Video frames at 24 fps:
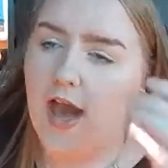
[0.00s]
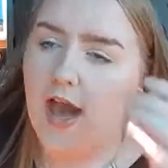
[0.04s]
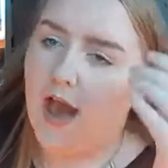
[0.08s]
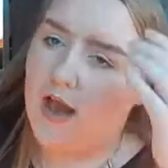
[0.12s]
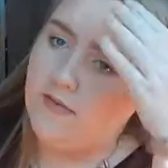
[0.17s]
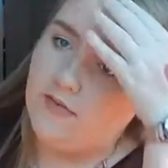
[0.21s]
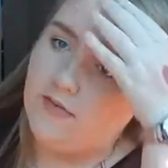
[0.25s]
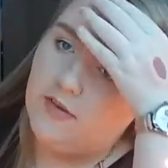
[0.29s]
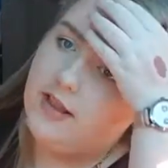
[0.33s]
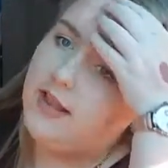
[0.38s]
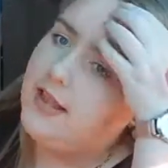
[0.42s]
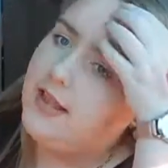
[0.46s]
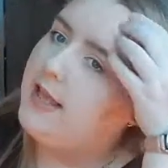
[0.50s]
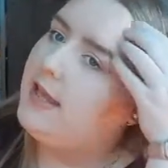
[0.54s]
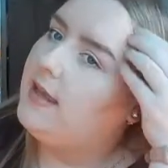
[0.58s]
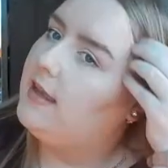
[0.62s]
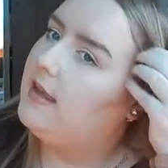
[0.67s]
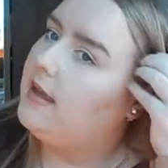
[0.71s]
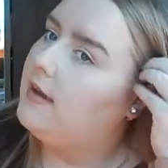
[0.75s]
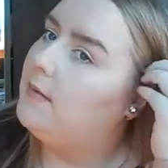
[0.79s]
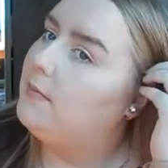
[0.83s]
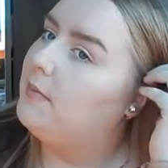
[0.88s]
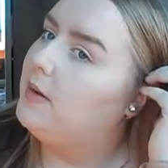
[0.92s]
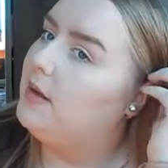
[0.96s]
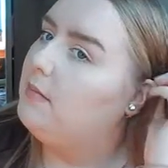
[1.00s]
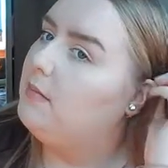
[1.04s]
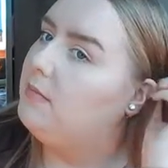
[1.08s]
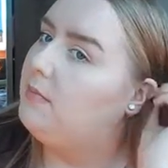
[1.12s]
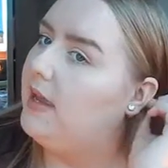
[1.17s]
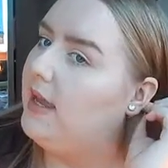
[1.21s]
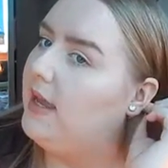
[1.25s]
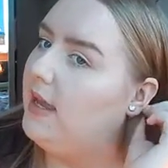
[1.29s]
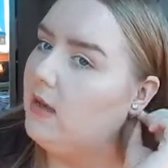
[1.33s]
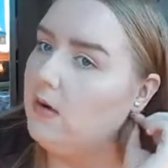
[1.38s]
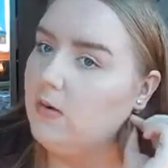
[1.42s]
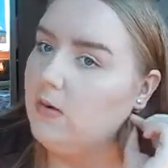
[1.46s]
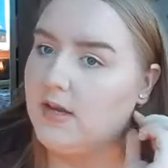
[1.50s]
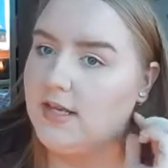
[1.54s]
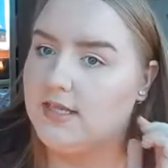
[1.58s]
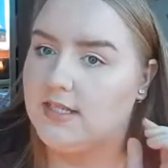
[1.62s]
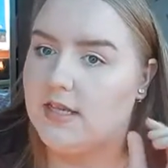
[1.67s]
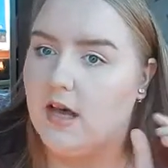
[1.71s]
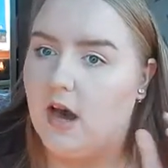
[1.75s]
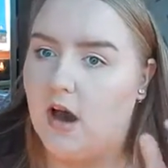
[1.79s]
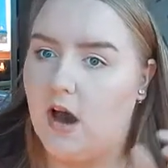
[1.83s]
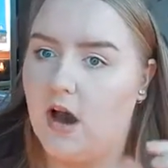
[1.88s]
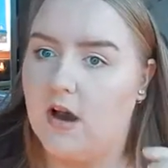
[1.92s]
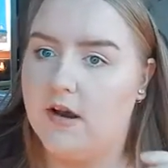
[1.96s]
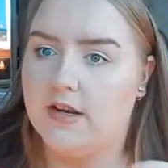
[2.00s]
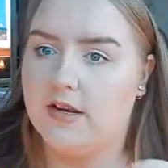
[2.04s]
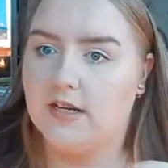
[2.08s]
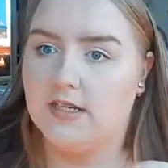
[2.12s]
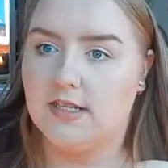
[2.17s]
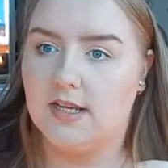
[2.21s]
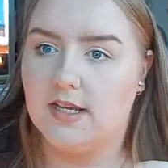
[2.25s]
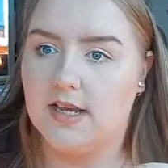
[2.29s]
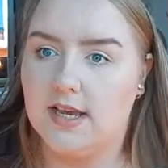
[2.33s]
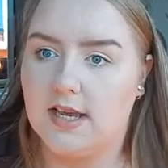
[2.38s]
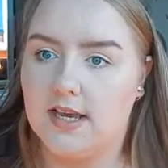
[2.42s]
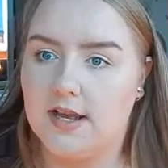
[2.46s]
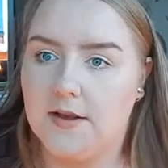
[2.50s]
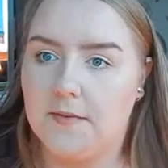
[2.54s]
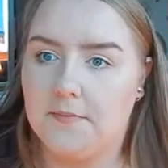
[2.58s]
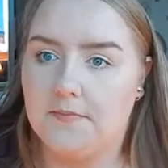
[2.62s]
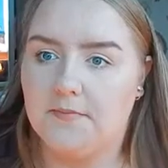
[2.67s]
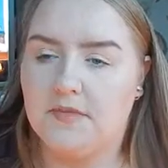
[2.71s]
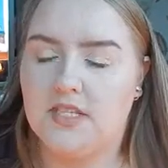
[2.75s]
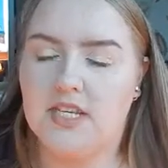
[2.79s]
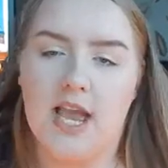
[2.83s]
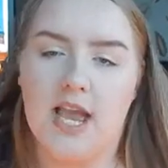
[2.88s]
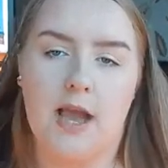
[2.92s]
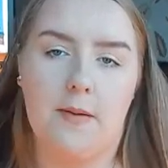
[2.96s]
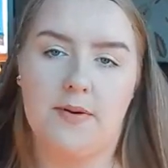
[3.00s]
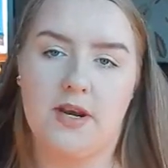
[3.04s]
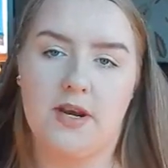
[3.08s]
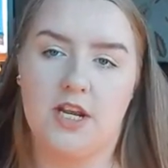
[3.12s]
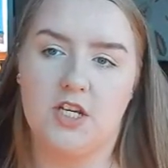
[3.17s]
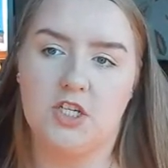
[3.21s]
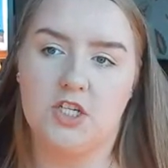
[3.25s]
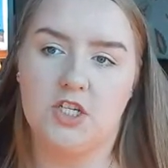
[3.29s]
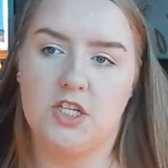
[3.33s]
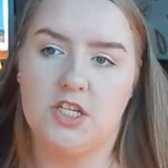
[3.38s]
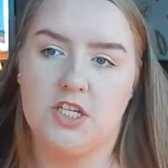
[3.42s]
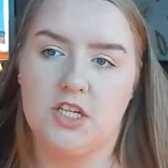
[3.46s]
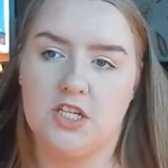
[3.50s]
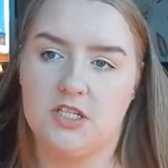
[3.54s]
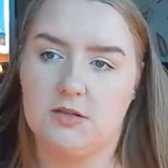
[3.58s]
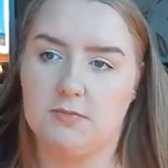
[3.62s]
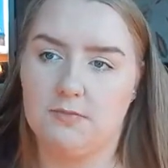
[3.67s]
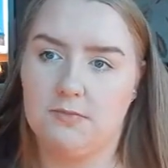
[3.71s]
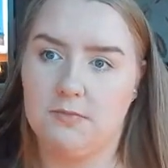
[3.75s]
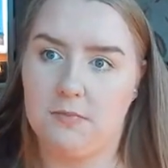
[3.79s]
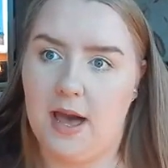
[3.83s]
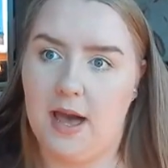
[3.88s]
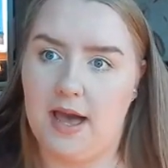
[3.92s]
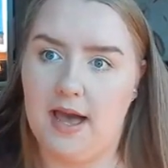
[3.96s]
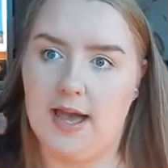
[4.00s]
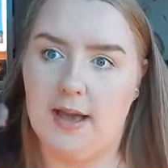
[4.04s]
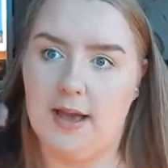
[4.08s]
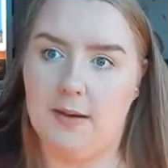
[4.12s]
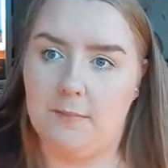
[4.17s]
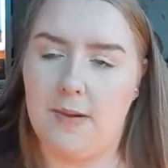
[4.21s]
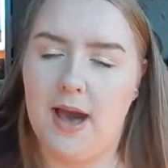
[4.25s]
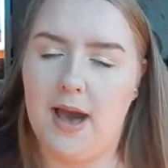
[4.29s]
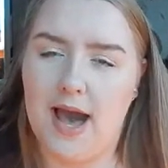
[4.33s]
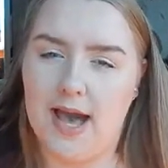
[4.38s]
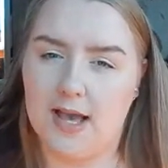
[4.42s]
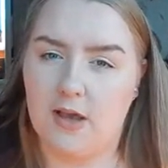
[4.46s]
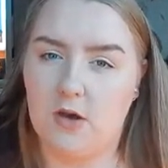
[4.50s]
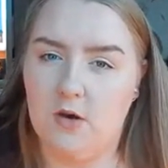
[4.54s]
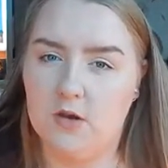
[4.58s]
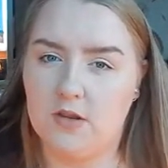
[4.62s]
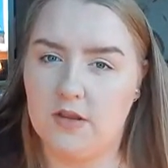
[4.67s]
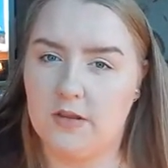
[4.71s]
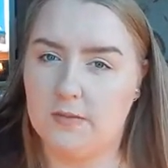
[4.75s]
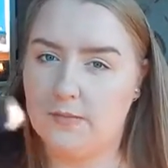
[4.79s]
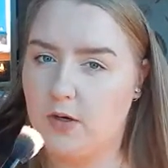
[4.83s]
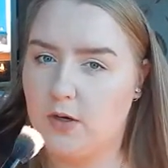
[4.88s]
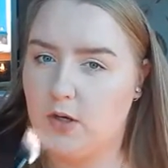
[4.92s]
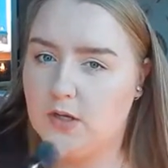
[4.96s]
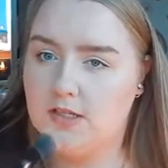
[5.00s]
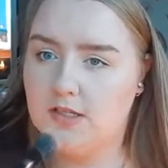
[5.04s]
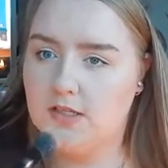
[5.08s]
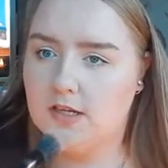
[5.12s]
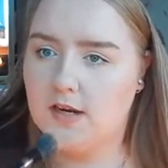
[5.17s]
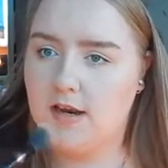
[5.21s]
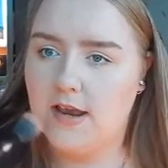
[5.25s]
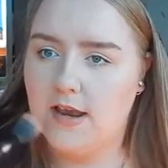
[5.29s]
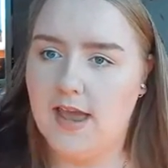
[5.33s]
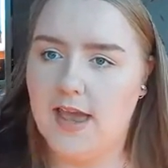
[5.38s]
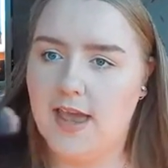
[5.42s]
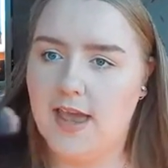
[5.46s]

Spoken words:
I feel like being pale, it's hard to get a brush that doesn't pack on the bronzer,